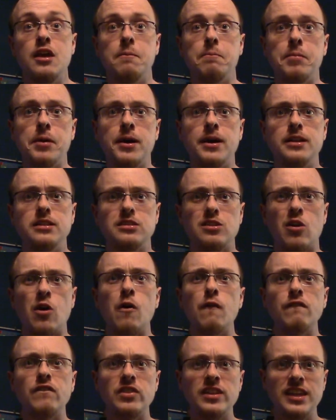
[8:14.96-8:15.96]
But
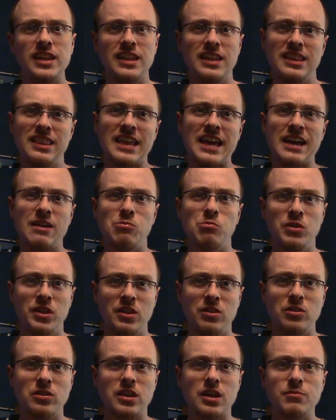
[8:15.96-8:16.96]
hopefully that
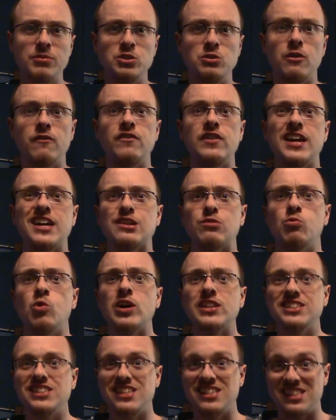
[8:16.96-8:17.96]
will come into effect
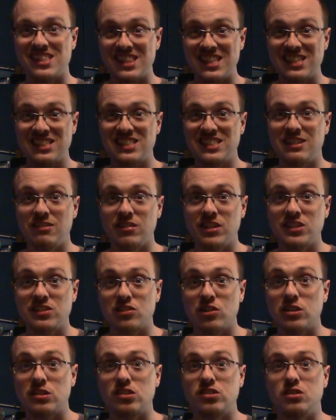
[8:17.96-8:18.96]
once this series
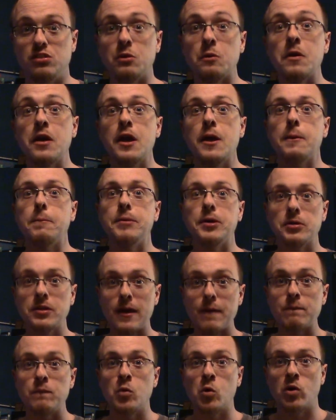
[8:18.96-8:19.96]
starts to build
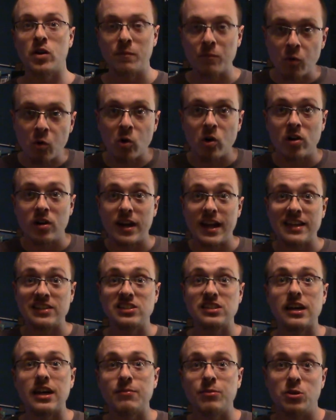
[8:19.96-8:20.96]
up more and more
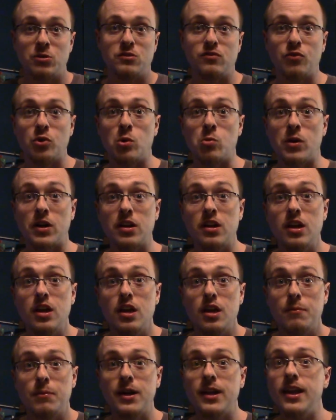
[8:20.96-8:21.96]
as time goes forward.
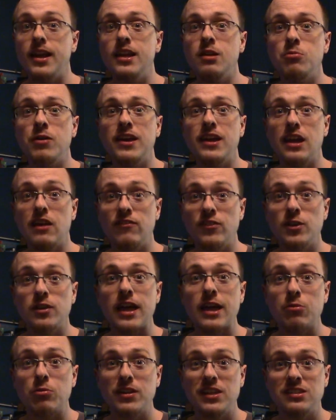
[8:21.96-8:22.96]
But anyway, if you
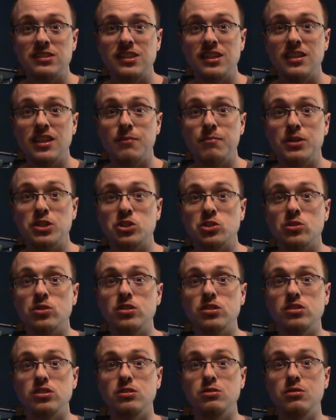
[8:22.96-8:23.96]
like what you see, then be
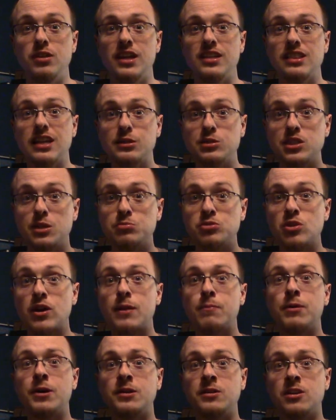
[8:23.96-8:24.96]
sure to hit that
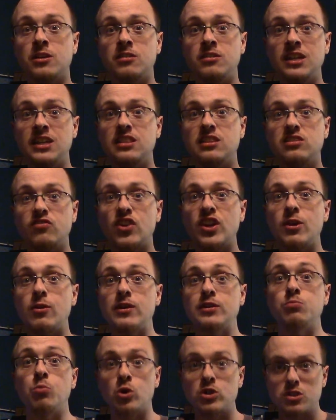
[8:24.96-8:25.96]
subscribe button underneath this video,
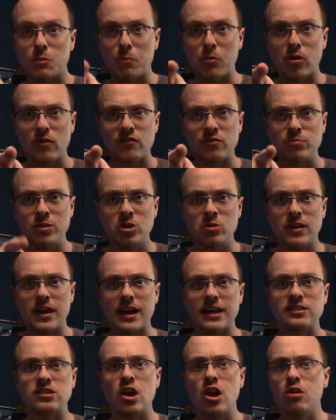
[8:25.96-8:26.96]
as more support from you
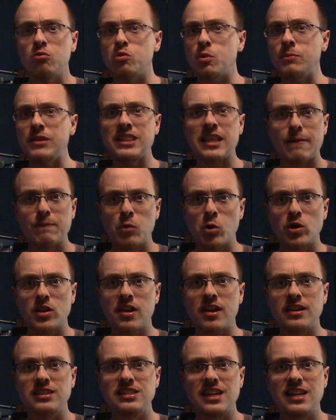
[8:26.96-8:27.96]
guys will mean that more
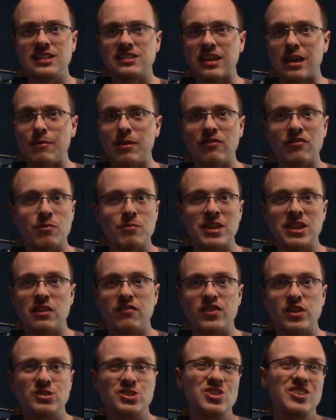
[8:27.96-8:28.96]
content is coming from me in the
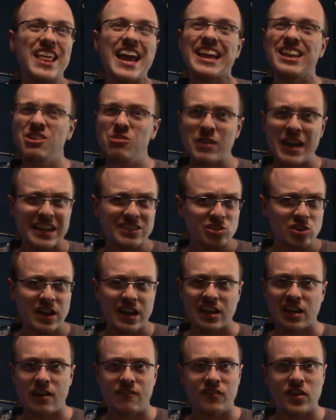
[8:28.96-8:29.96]
future that you guys are
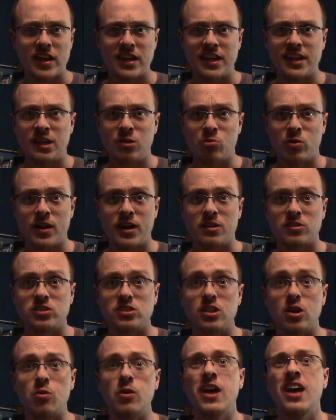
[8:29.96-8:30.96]
not going to find anywhere else.
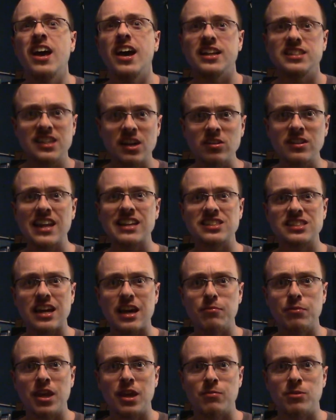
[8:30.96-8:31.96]
So until next
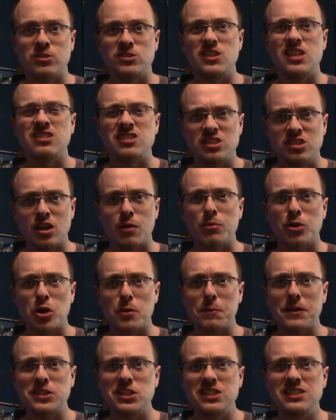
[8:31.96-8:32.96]
time, gamers, this is
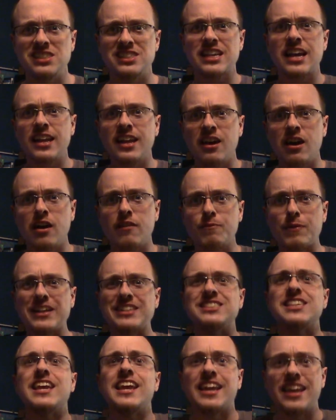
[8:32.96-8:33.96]
RRPG signing off by
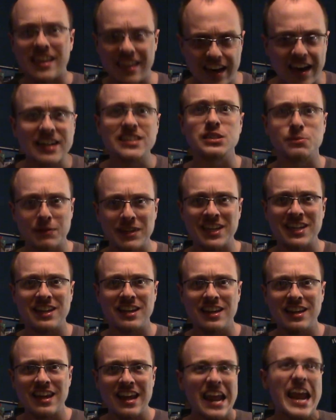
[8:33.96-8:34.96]
saying
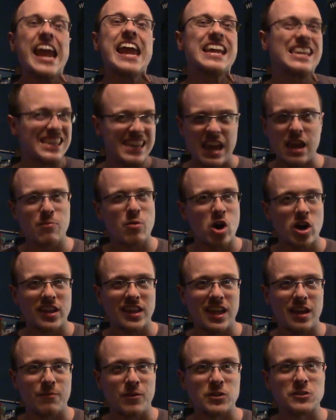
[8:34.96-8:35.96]
Godspeed and game on,
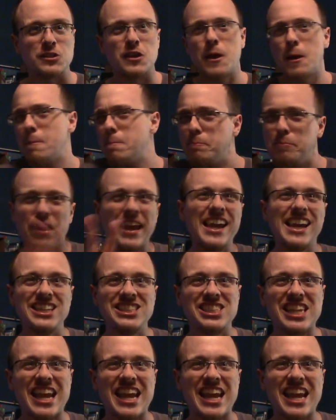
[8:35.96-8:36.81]
gamers. Peace